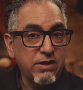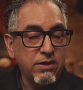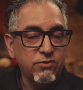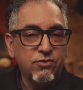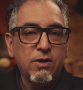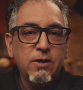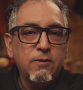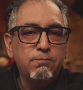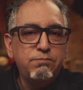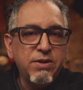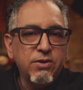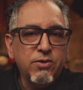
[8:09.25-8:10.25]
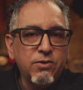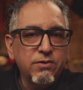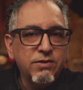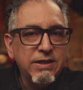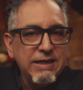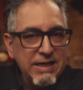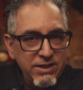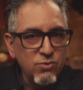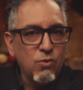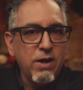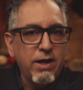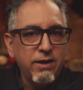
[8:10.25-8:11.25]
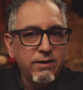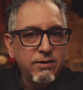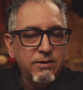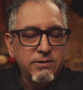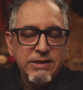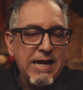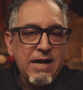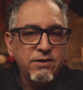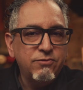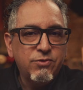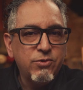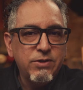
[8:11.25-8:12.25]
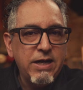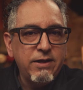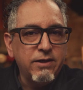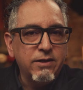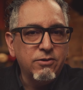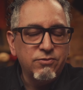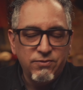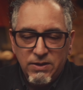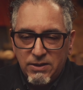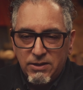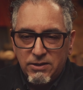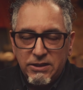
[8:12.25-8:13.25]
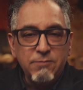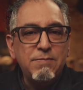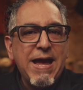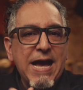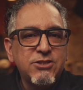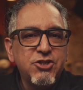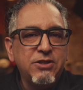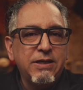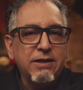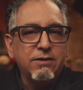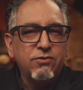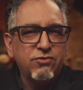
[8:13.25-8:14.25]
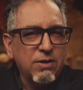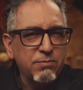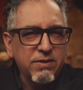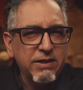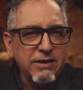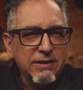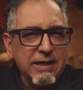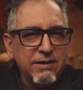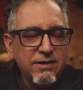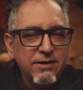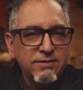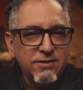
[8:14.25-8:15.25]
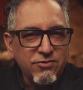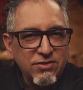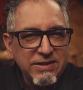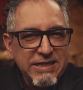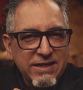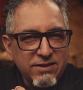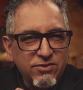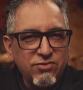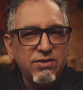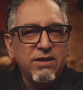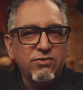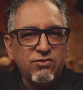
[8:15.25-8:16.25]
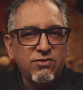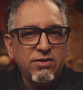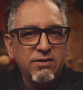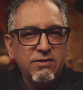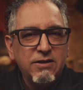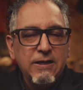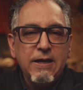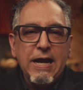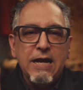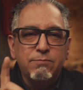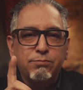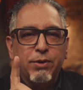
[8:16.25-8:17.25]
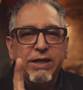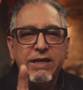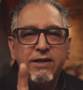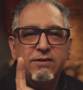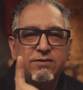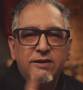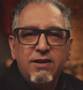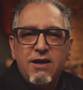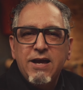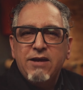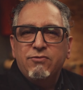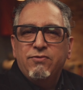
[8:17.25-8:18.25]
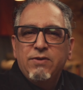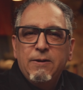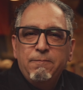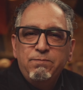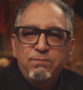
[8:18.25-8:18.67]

says build anyway. The act of creating, of imagining something that doesn't yet exist and bringing it to life,